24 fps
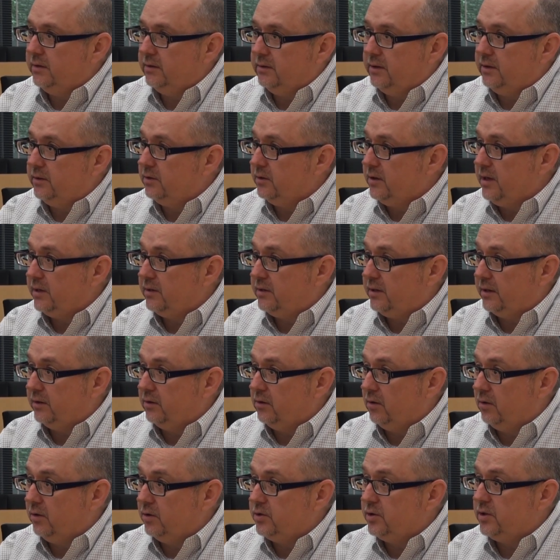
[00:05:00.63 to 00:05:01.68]
and internet
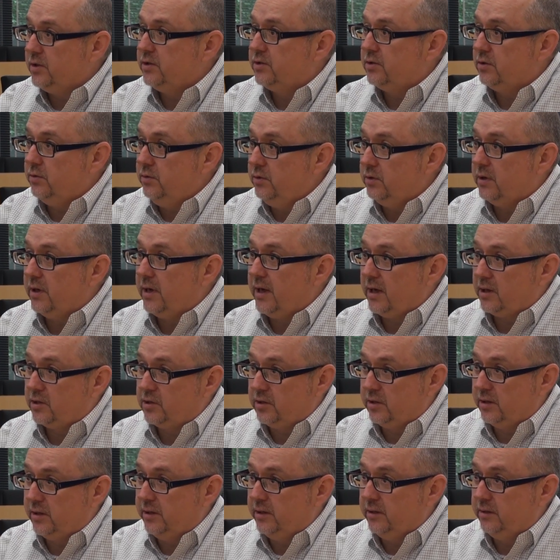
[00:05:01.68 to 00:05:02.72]
technology, so you can
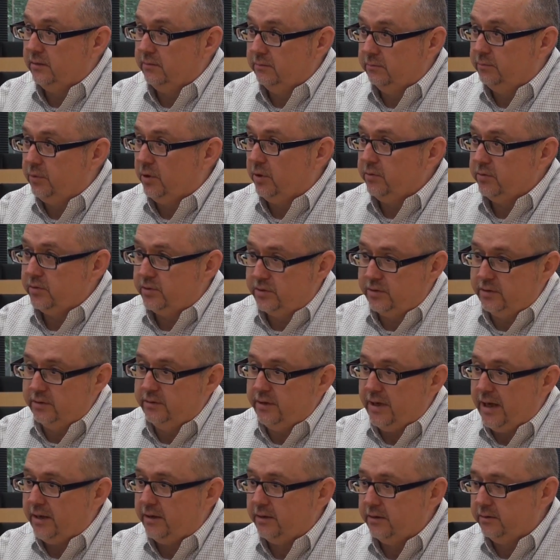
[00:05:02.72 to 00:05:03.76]
actually post
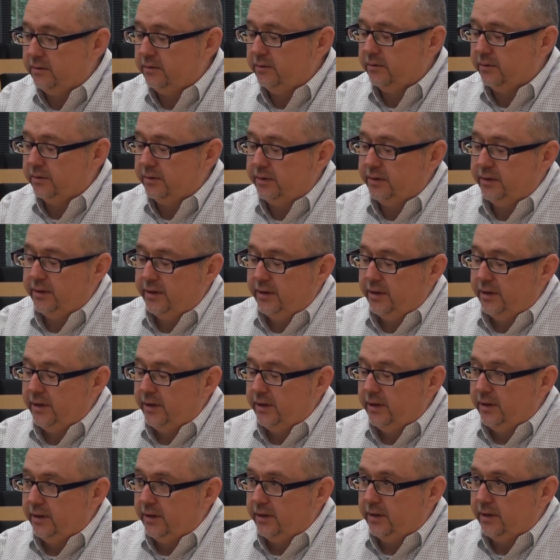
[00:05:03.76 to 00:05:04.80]
and edit your
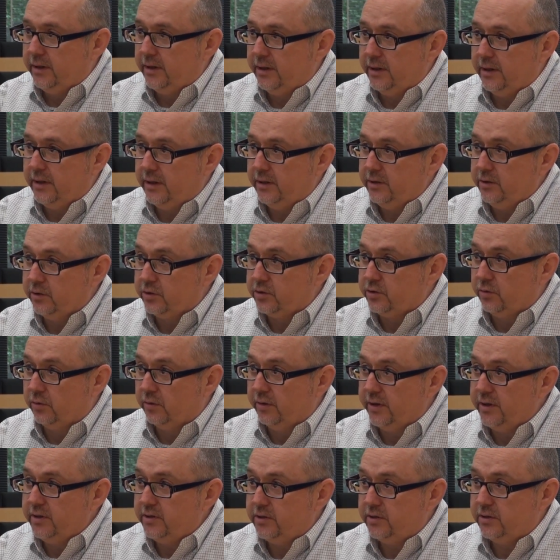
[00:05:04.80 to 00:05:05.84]

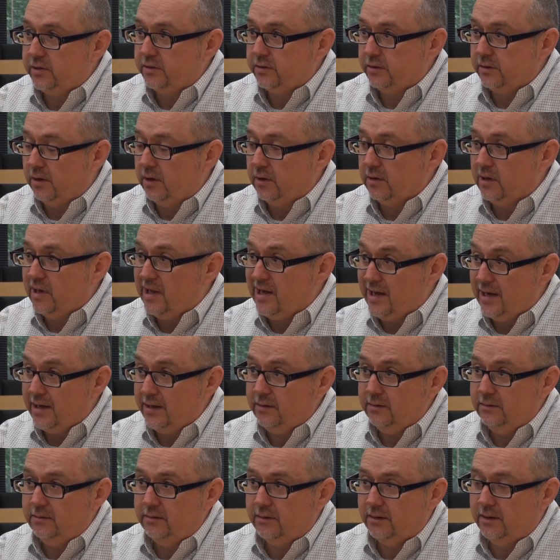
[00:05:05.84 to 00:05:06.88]
stories
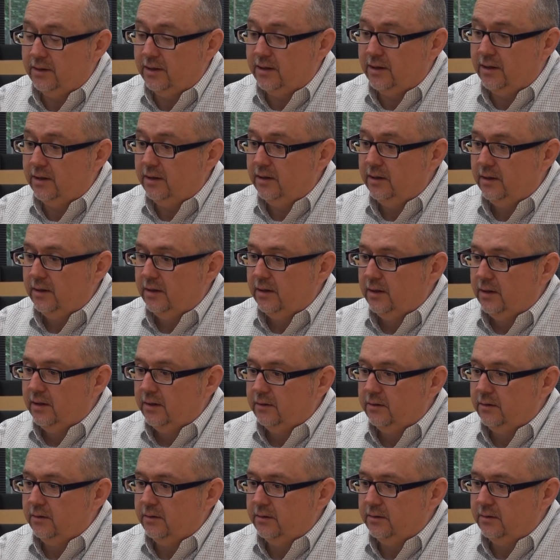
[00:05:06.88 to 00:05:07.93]
online.
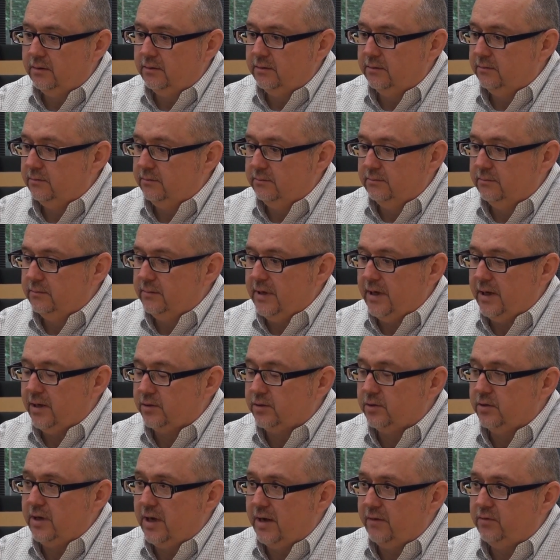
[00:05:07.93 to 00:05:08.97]

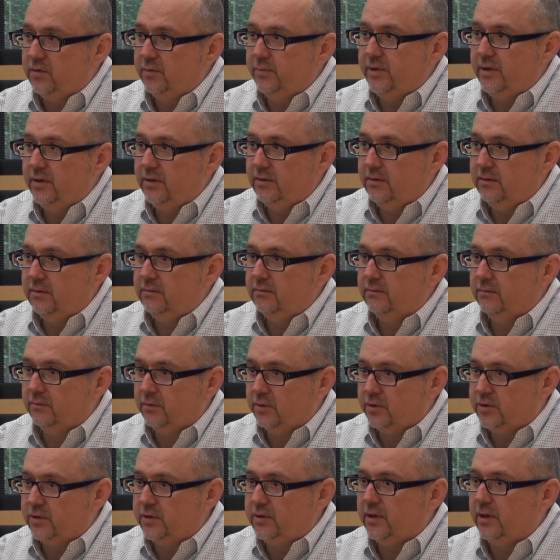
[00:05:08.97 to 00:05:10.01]
So you have to be
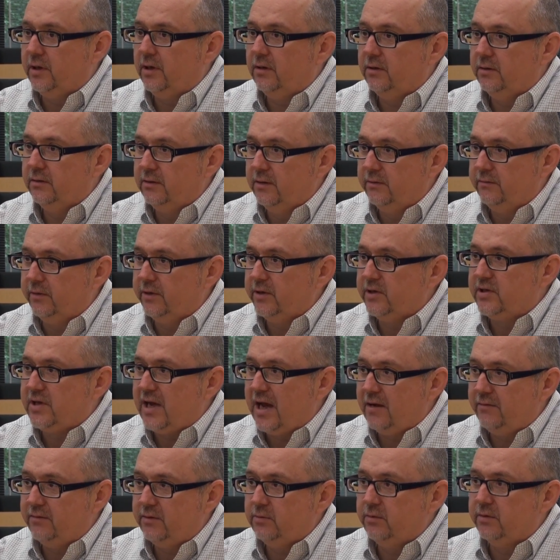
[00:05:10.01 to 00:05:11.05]
versatile and very
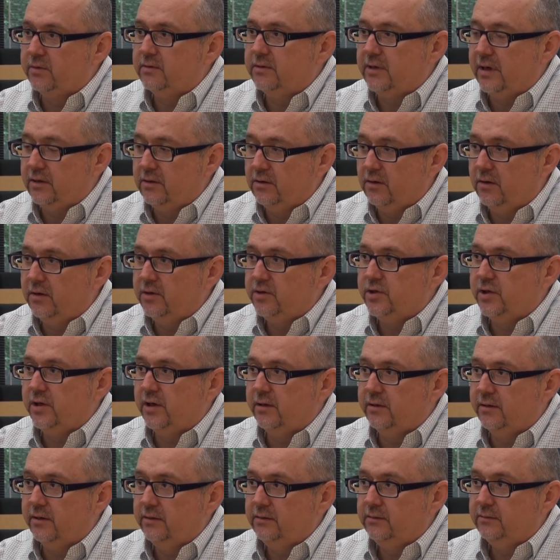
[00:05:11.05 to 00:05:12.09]
savvy with technology,
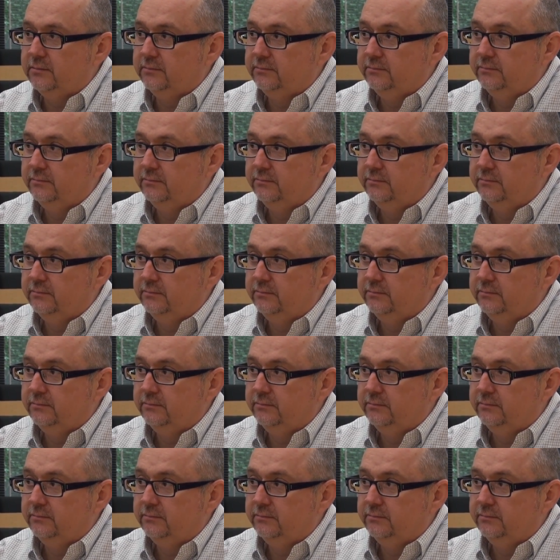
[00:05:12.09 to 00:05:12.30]
I think.